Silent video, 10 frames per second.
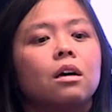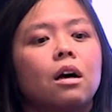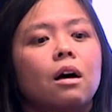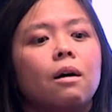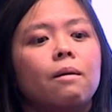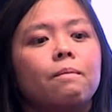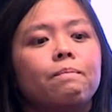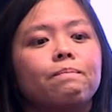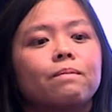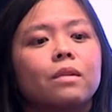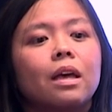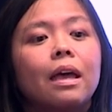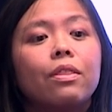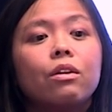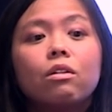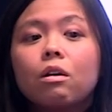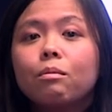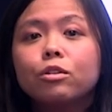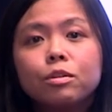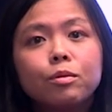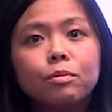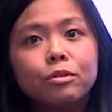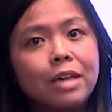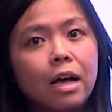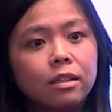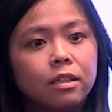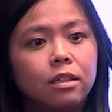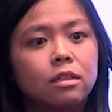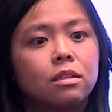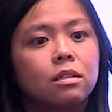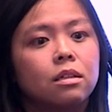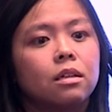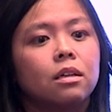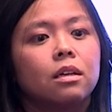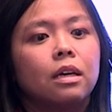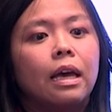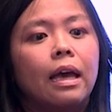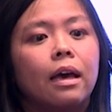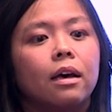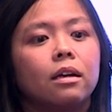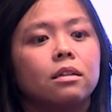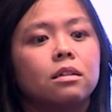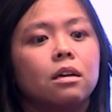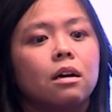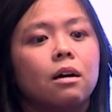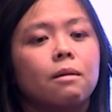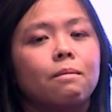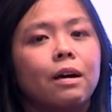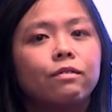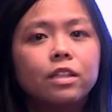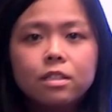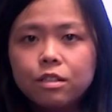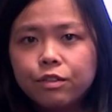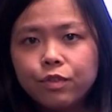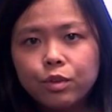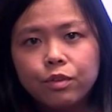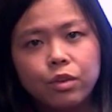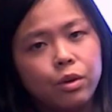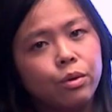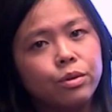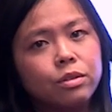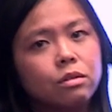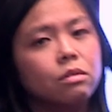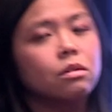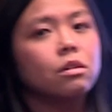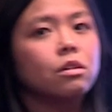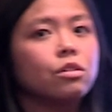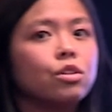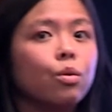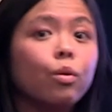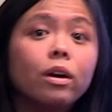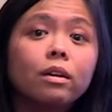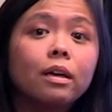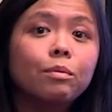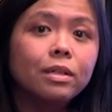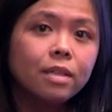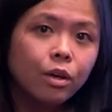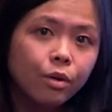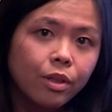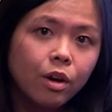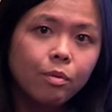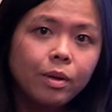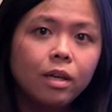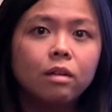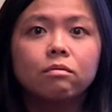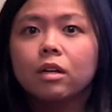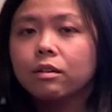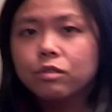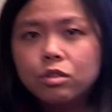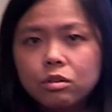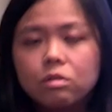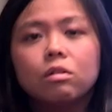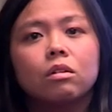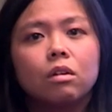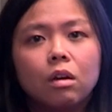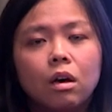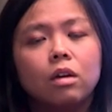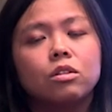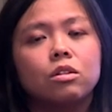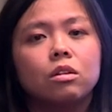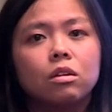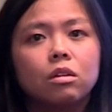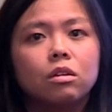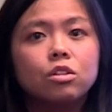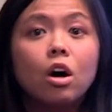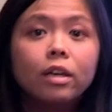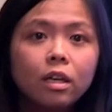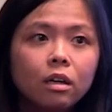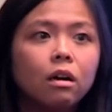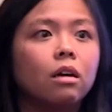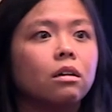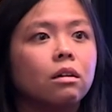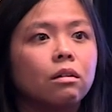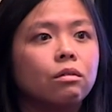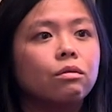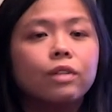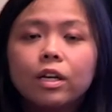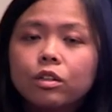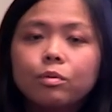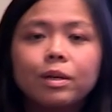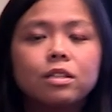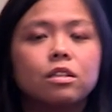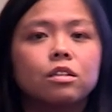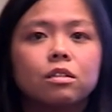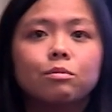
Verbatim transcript: Um, and there are multiple modalities. And um, I've listed a few of those. So, one can be psychotherapy, kind of uh, talking on a regular basis,